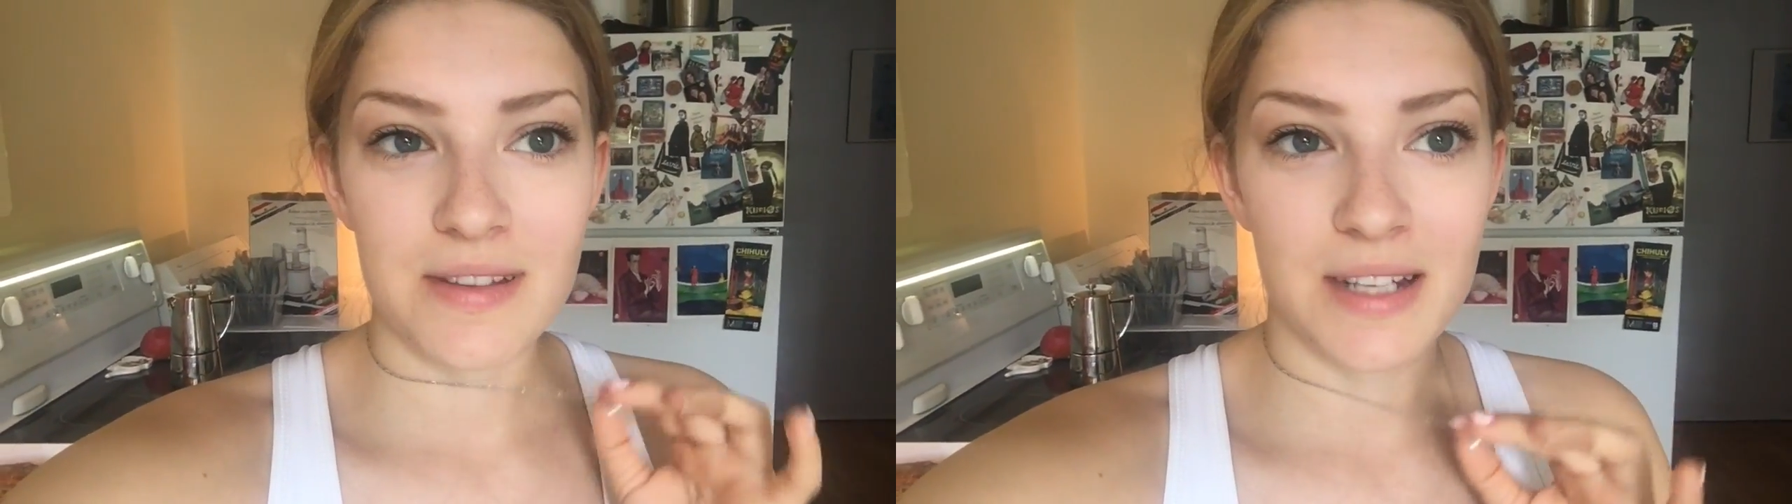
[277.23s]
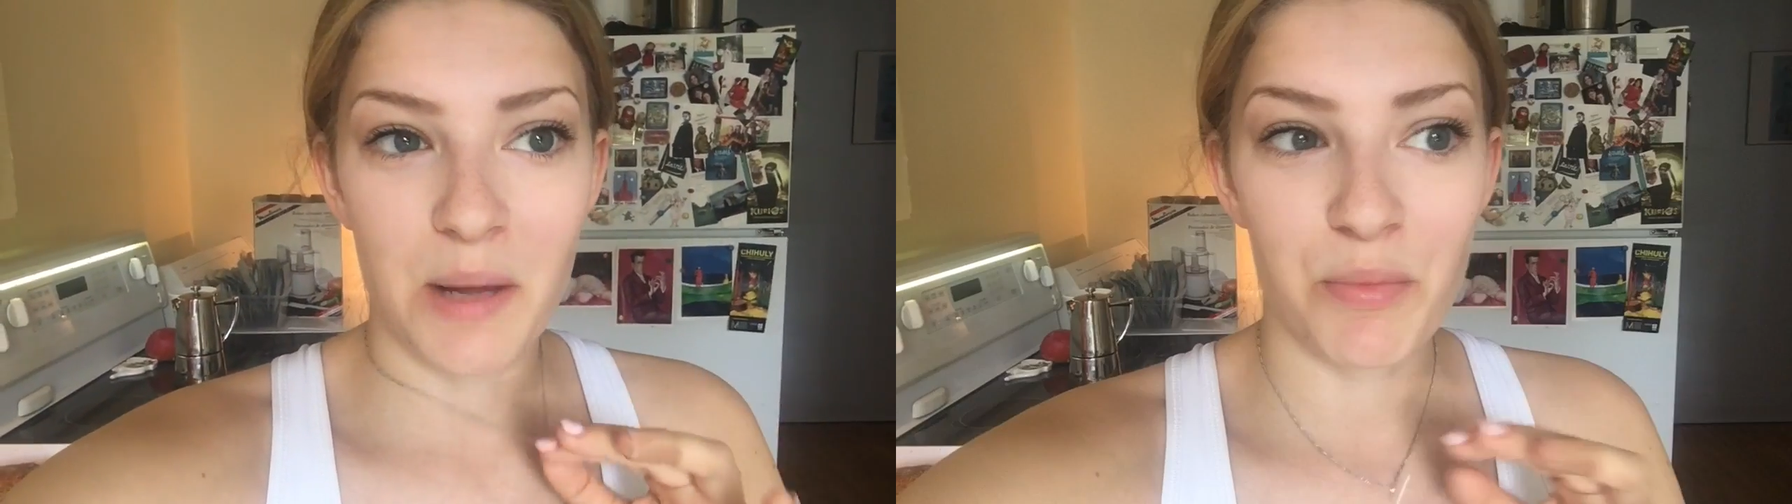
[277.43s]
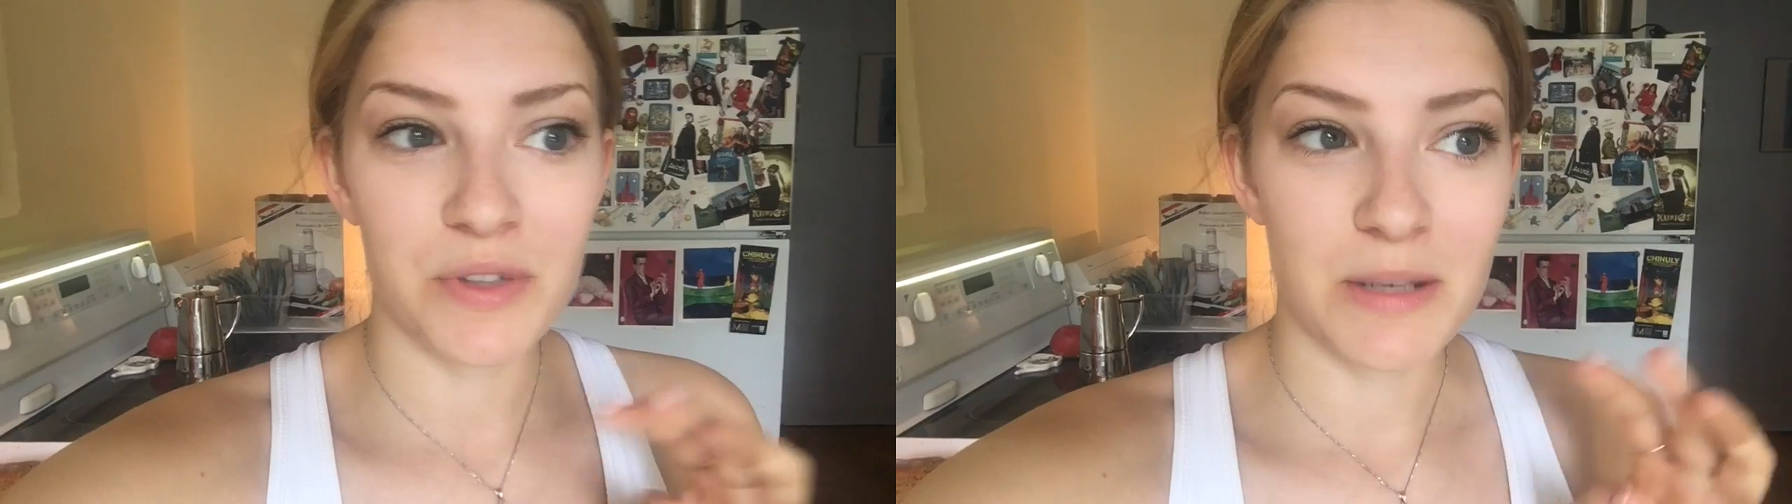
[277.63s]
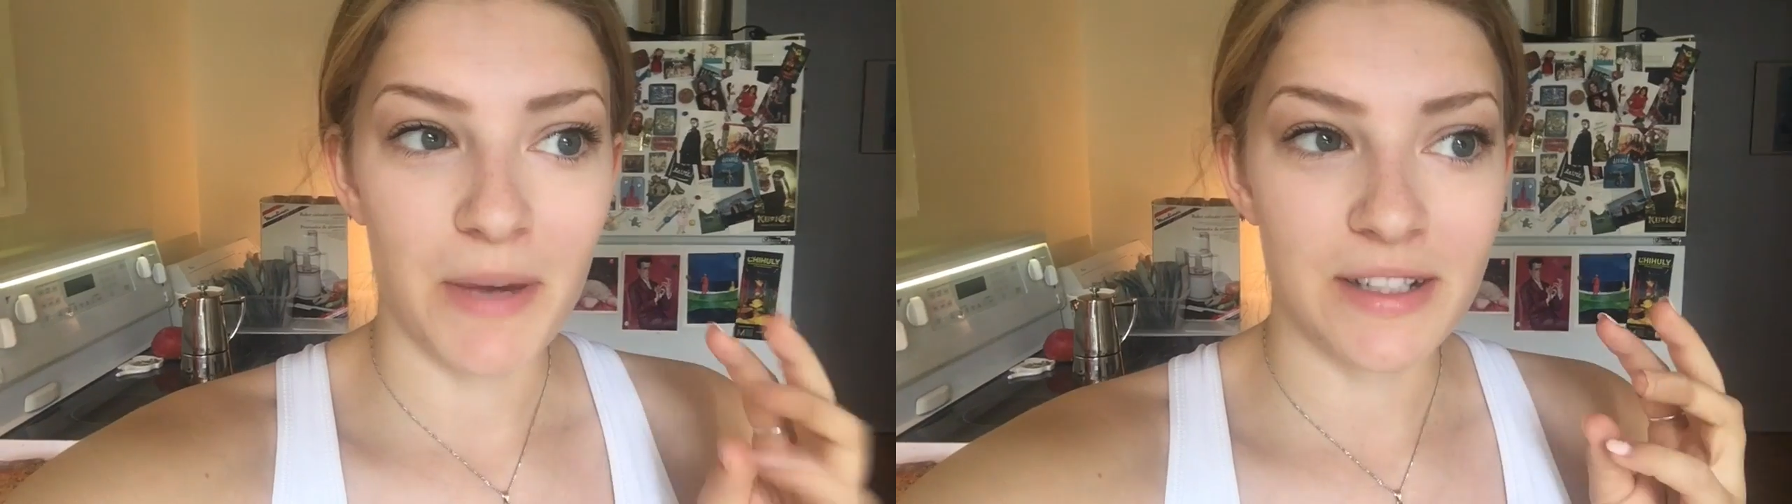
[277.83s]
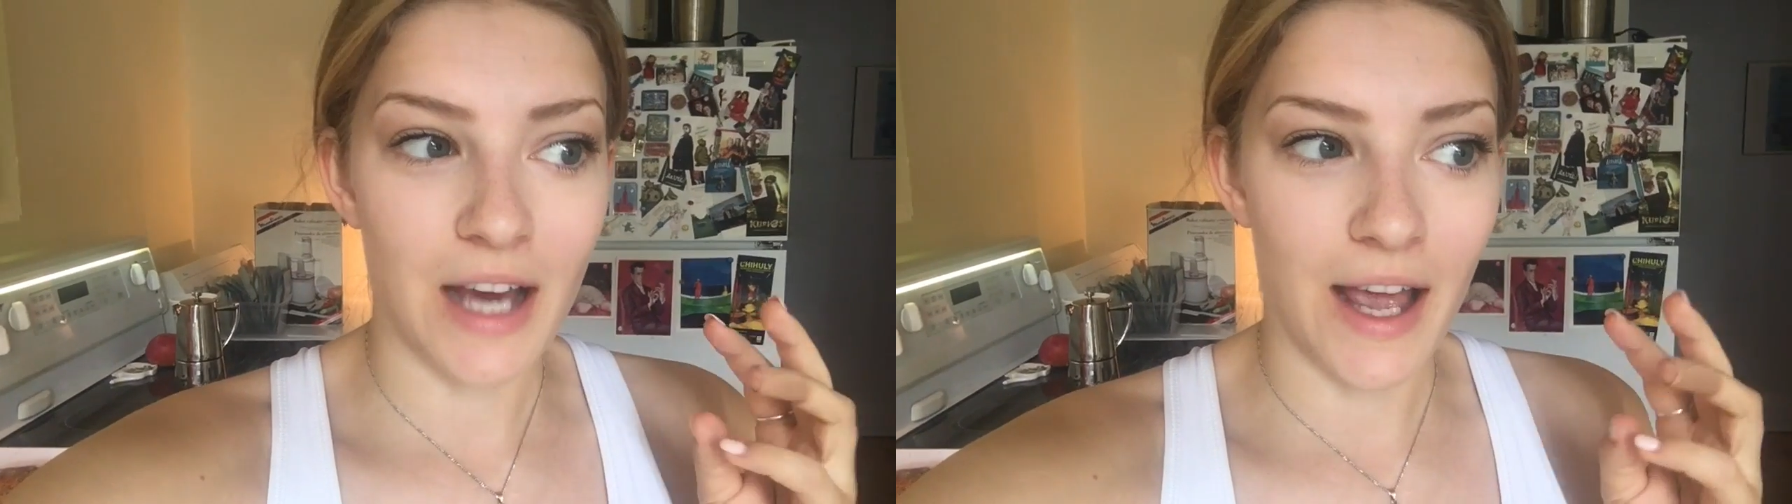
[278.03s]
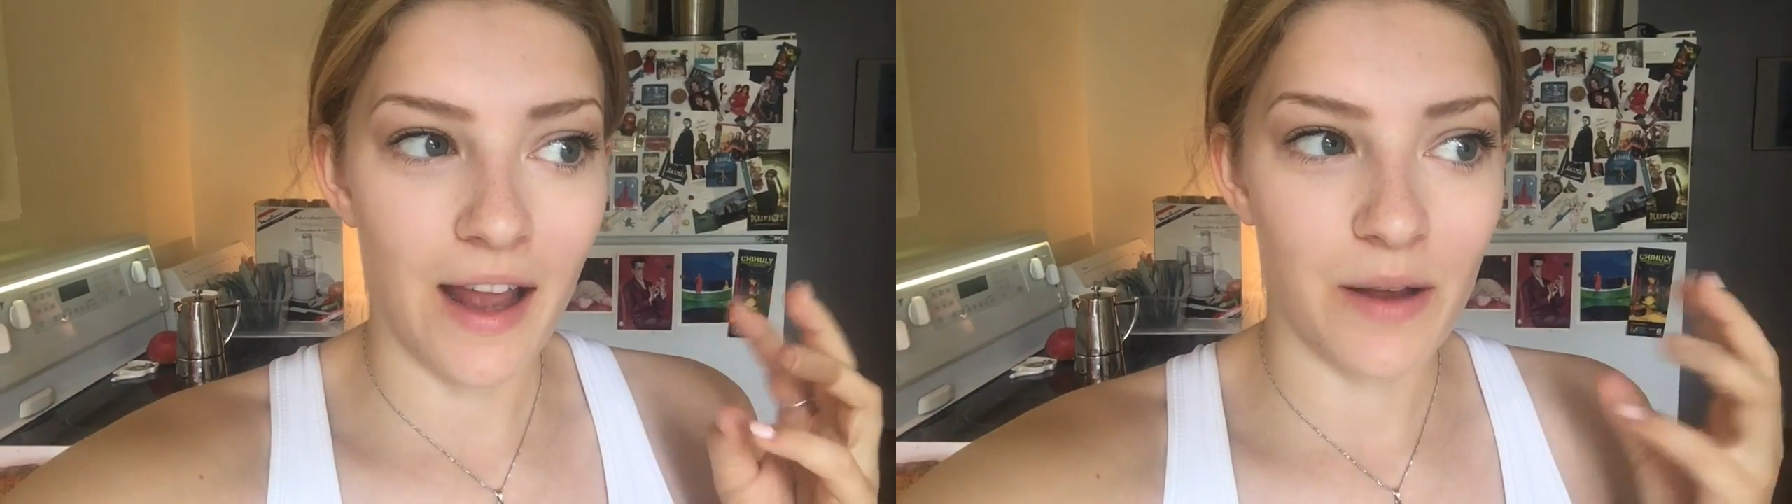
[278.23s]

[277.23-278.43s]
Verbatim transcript: the staples in my diet.